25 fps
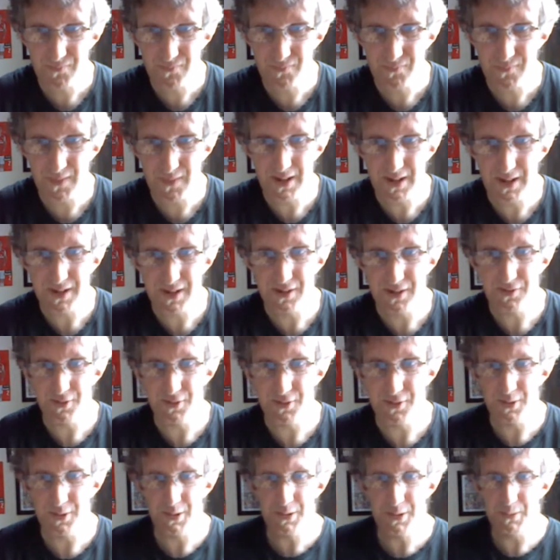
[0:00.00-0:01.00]
And it's not
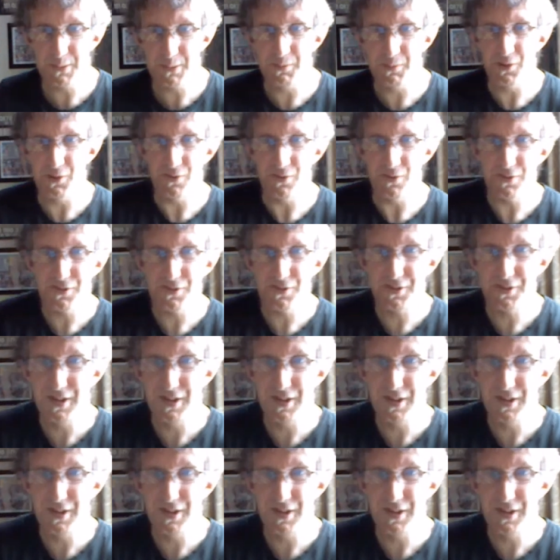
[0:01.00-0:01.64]
going to pause.